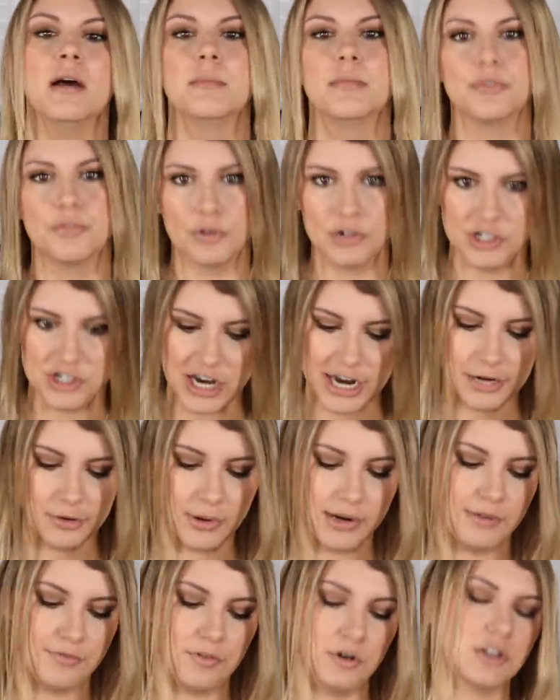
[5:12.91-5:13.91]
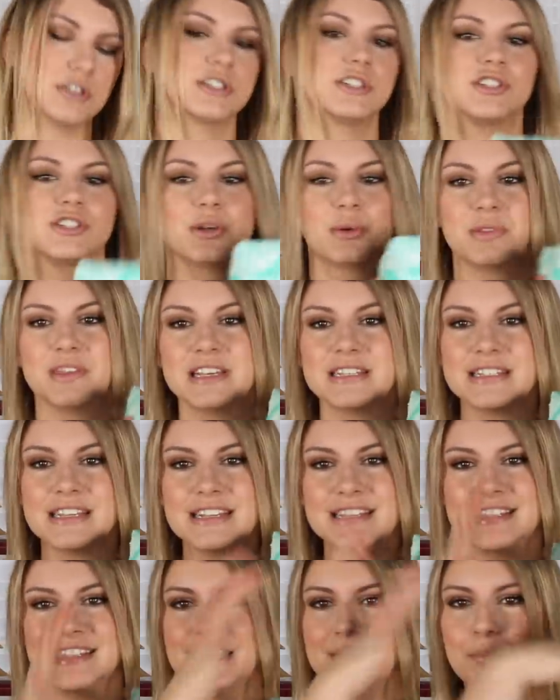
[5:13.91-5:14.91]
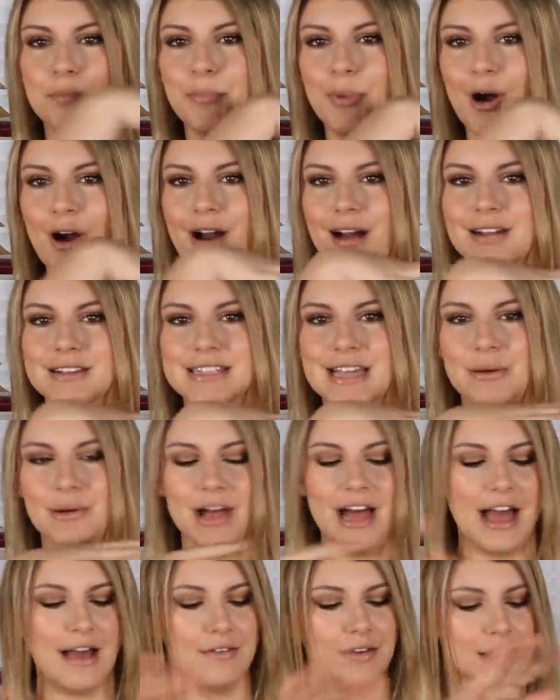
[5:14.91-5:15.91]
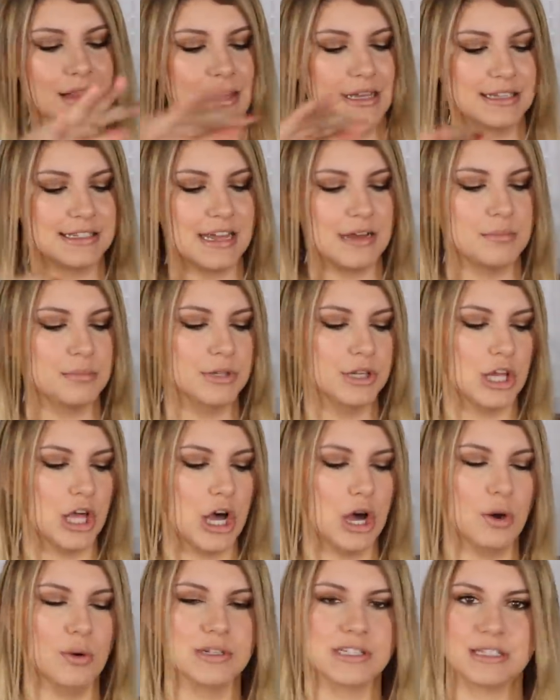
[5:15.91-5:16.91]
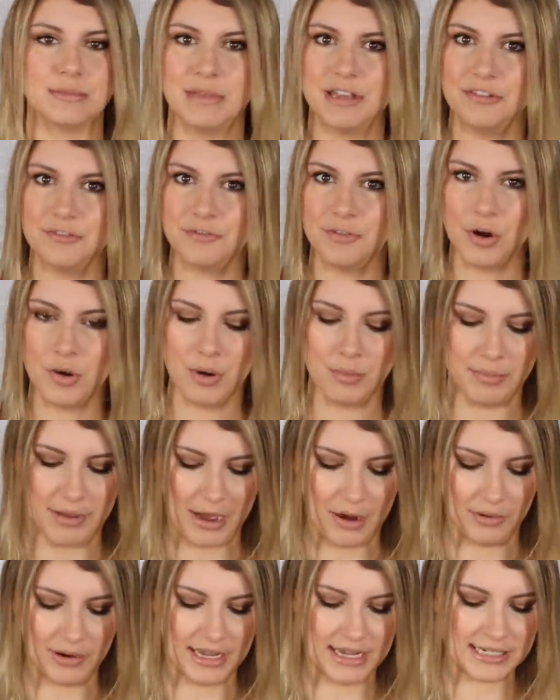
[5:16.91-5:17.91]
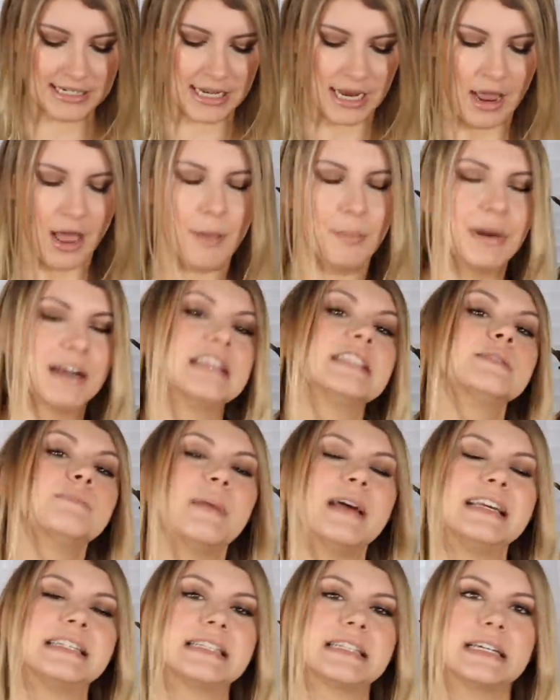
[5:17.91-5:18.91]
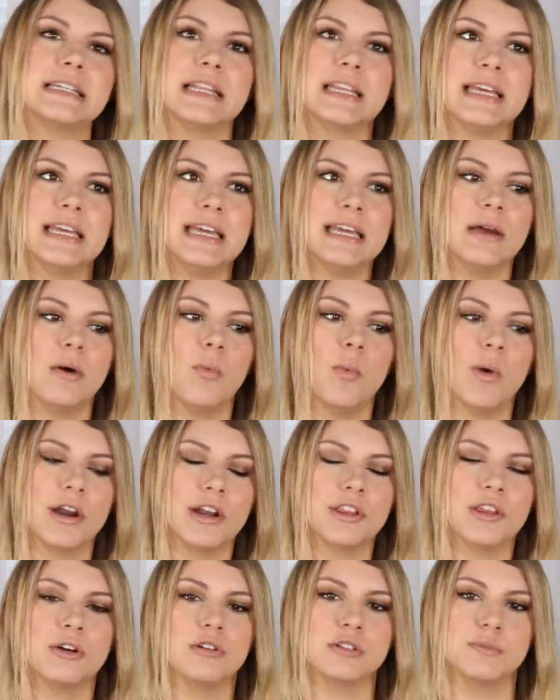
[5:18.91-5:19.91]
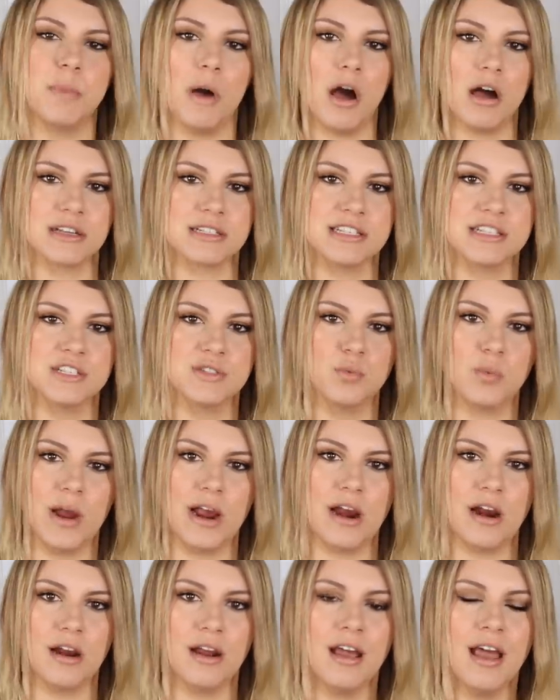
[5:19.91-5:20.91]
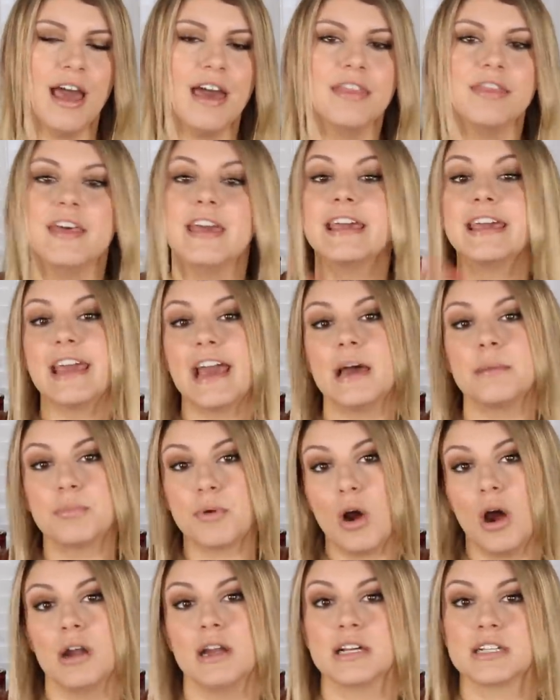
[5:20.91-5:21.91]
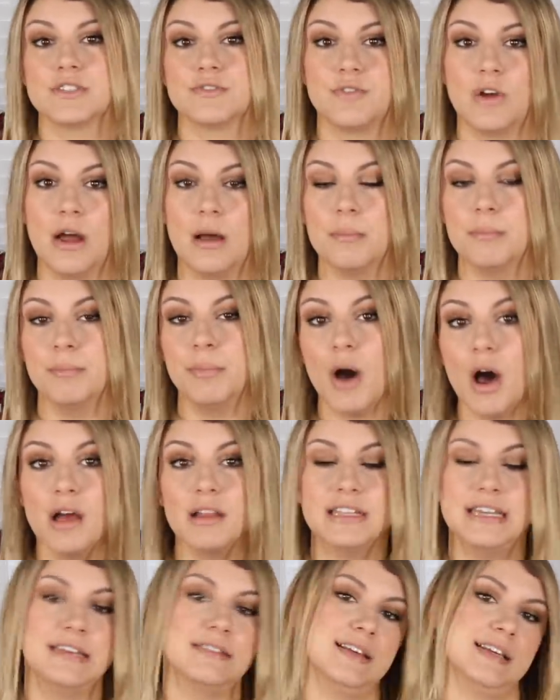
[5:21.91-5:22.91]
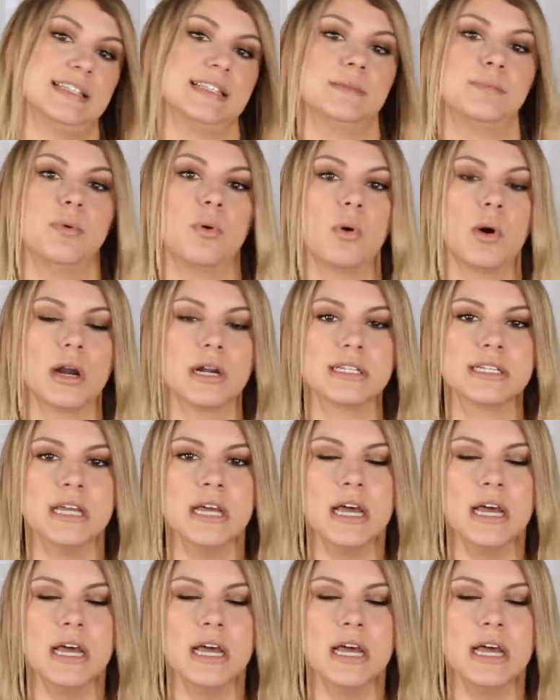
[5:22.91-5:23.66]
before January 1st. So this is the box. I will have it linked down below and some info about it. But it's basically one of those boxes where they get products from Bali and they support